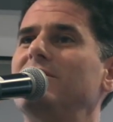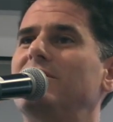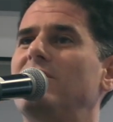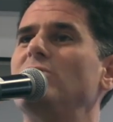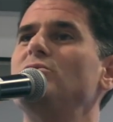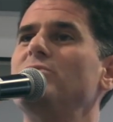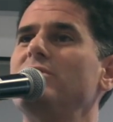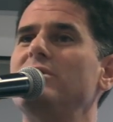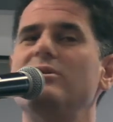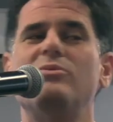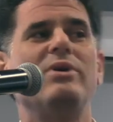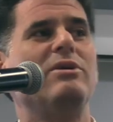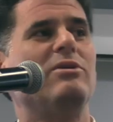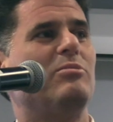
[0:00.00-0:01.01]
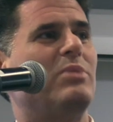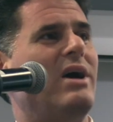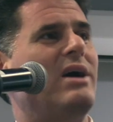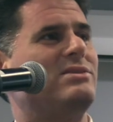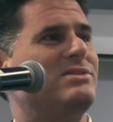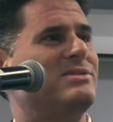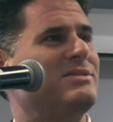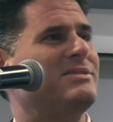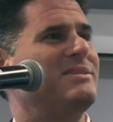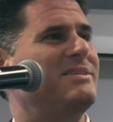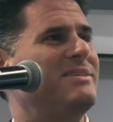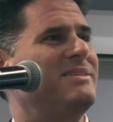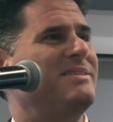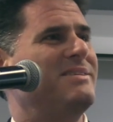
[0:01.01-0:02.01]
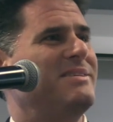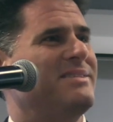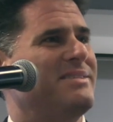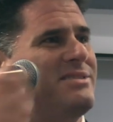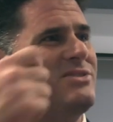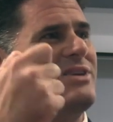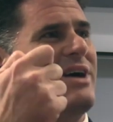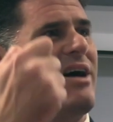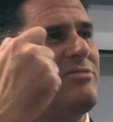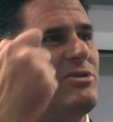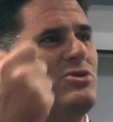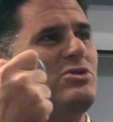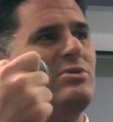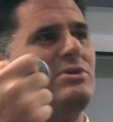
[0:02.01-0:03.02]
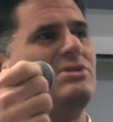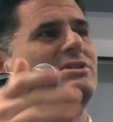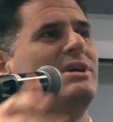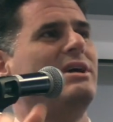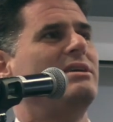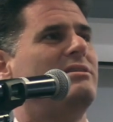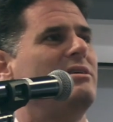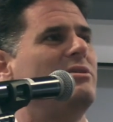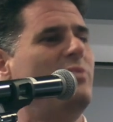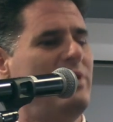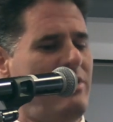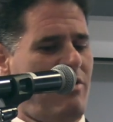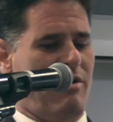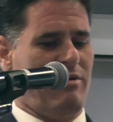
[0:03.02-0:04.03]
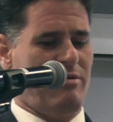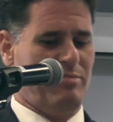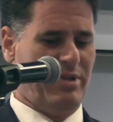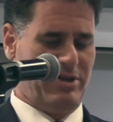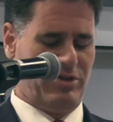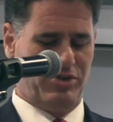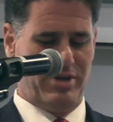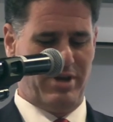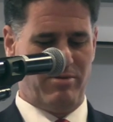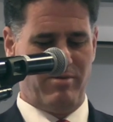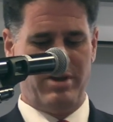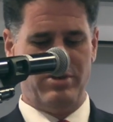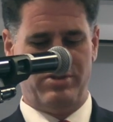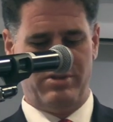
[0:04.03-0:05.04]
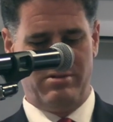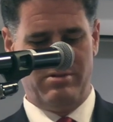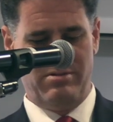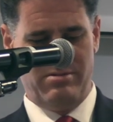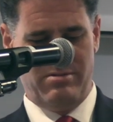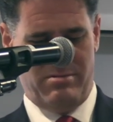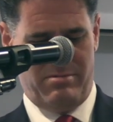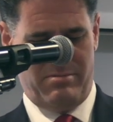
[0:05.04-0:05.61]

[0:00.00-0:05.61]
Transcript: the country that we are blessed, the sovereign Jewish state that we are a blessed generation